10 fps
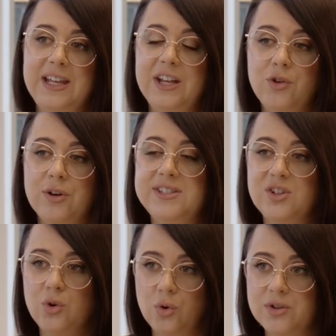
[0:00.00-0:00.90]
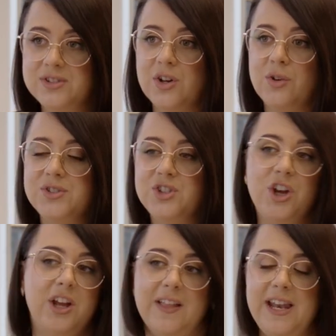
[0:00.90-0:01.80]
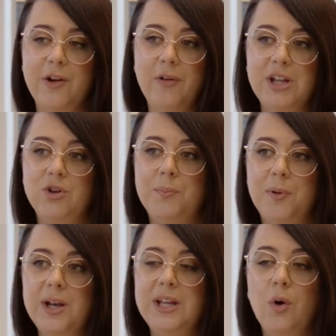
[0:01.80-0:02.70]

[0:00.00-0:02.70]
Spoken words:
increased cortisol circulating around your body